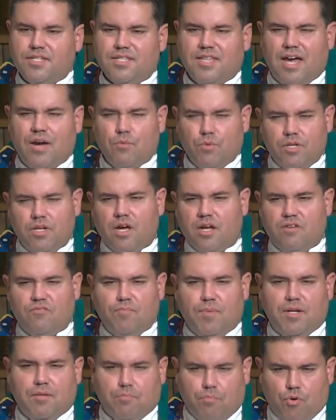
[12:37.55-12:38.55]
That would not have
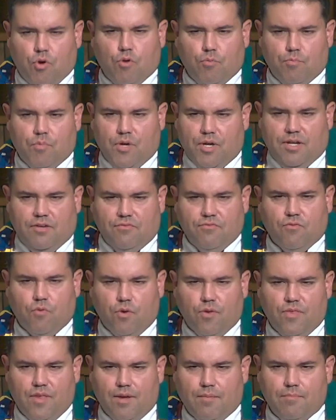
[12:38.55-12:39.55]
been appropriate for
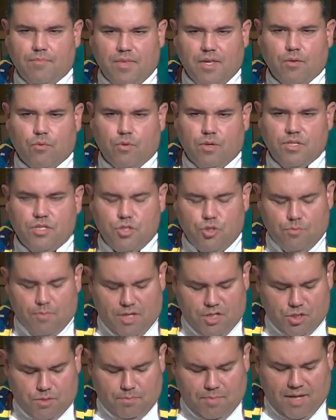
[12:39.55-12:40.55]
them. They were in too
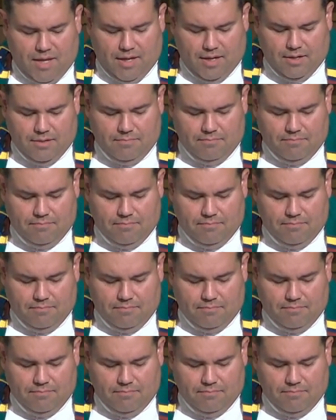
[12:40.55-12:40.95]
much pain.